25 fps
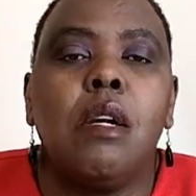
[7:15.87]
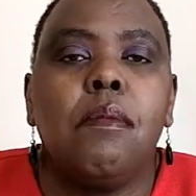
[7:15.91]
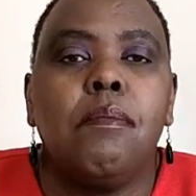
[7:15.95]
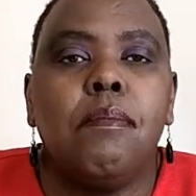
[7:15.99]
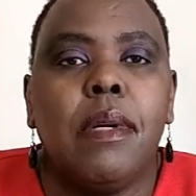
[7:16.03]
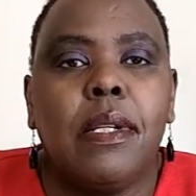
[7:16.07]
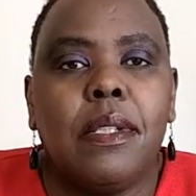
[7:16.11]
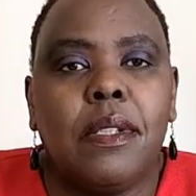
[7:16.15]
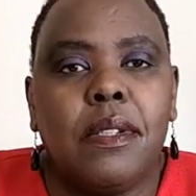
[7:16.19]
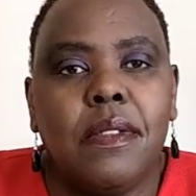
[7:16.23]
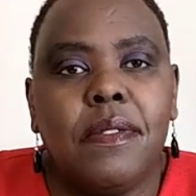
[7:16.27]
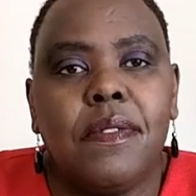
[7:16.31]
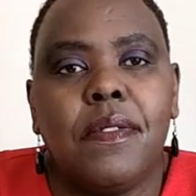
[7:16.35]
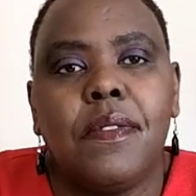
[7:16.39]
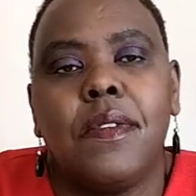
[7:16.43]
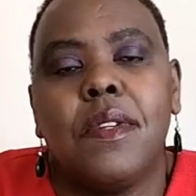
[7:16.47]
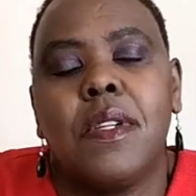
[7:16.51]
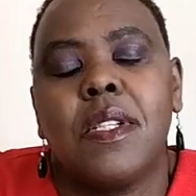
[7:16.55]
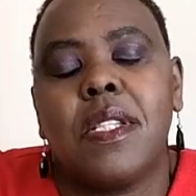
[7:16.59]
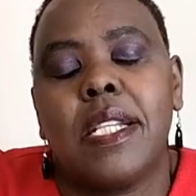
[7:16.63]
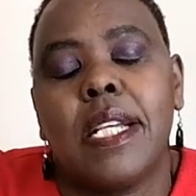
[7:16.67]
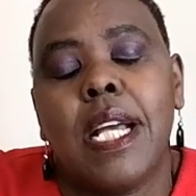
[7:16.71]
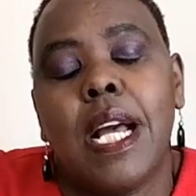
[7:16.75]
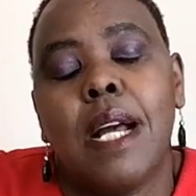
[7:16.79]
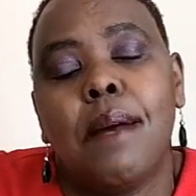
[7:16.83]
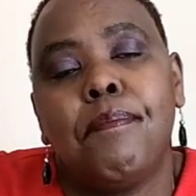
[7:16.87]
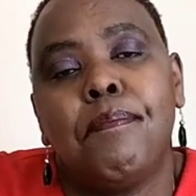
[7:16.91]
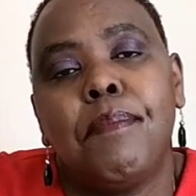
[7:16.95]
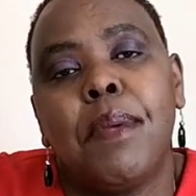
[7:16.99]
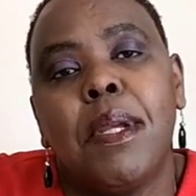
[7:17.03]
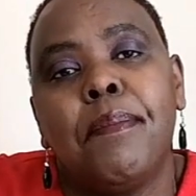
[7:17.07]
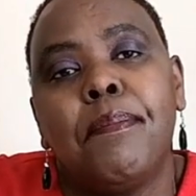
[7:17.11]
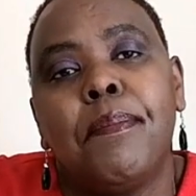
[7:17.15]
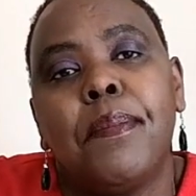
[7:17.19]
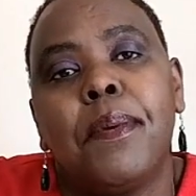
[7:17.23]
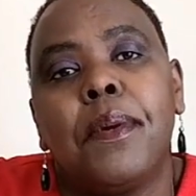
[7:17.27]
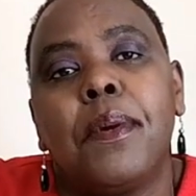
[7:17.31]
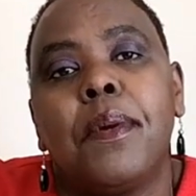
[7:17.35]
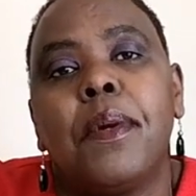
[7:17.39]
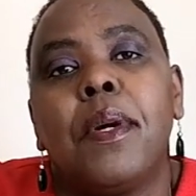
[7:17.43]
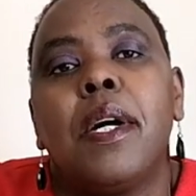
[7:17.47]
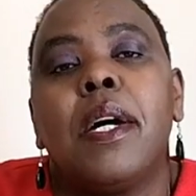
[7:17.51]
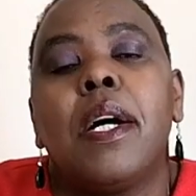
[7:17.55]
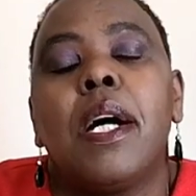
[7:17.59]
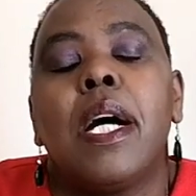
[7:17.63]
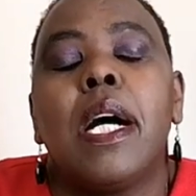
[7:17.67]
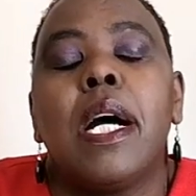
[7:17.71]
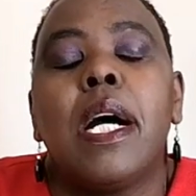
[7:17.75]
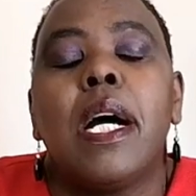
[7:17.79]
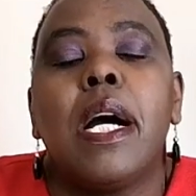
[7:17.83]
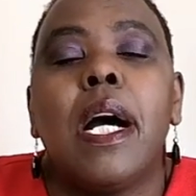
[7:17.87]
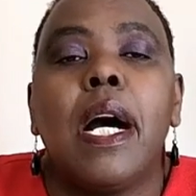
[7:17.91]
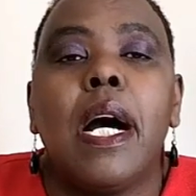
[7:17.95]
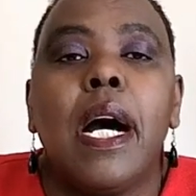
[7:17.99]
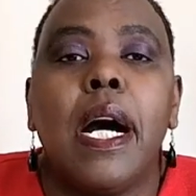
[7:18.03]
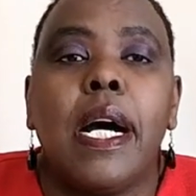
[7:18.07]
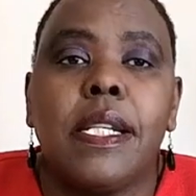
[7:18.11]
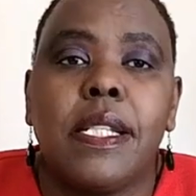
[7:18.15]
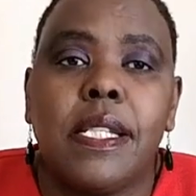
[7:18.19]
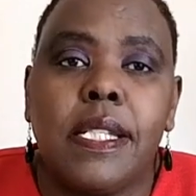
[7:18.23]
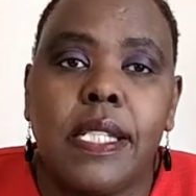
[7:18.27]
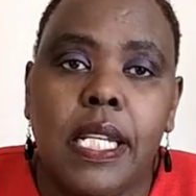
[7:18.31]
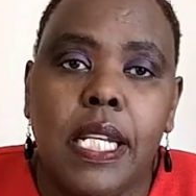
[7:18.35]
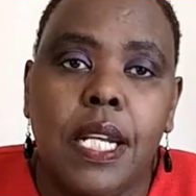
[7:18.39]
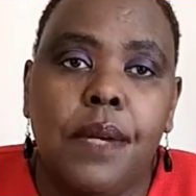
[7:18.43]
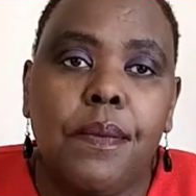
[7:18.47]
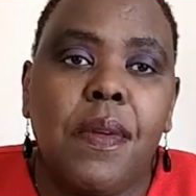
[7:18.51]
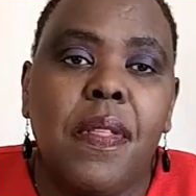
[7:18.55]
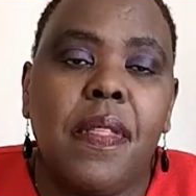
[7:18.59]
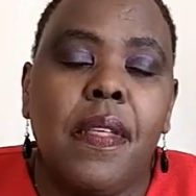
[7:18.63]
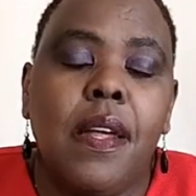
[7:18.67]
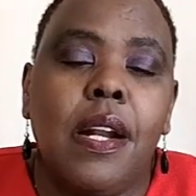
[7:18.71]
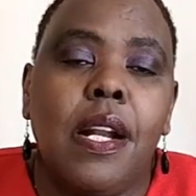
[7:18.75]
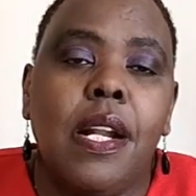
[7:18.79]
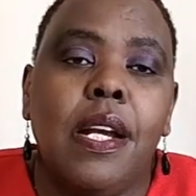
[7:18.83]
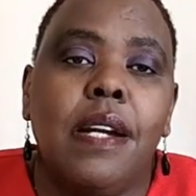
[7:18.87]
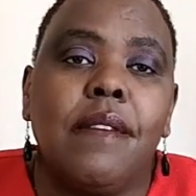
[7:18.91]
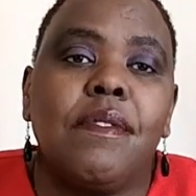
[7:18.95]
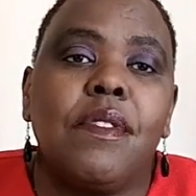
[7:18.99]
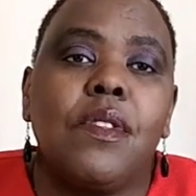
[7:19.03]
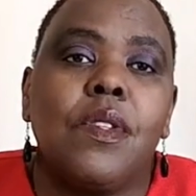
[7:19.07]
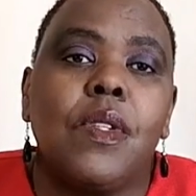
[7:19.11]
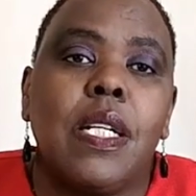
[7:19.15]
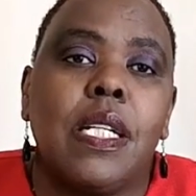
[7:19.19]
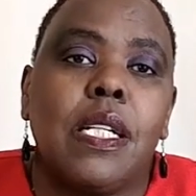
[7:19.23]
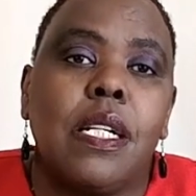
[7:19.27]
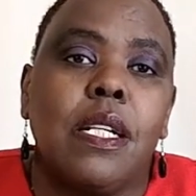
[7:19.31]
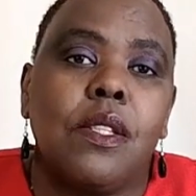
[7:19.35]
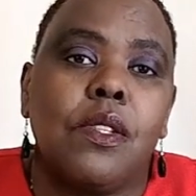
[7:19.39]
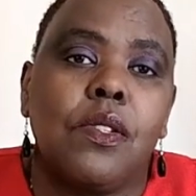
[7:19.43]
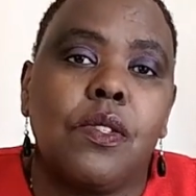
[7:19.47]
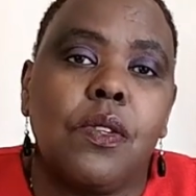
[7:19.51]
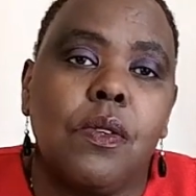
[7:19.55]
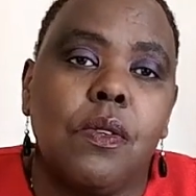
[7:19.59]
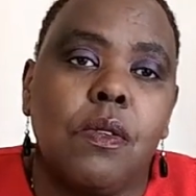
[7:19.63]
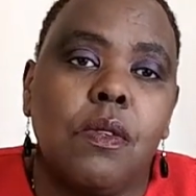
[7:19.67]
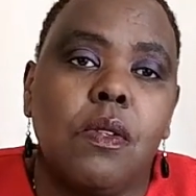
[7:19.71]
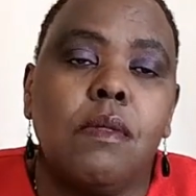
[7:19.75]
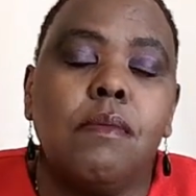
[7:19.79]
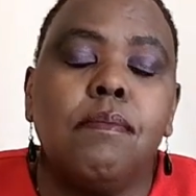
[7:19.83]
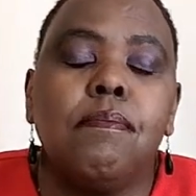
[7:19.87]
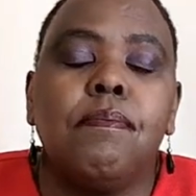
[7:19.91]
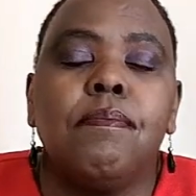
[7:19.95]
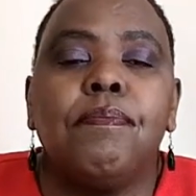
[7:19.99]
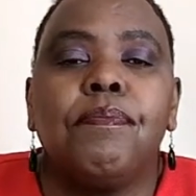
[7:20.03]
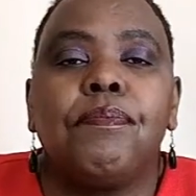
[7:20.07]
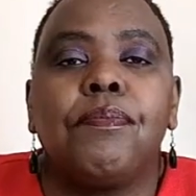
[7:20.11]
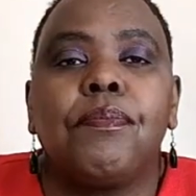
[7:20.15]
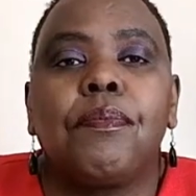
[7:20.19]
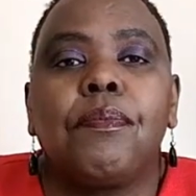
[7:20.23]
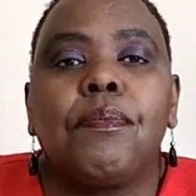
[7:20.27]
but of course the young people are staying with their loved one at home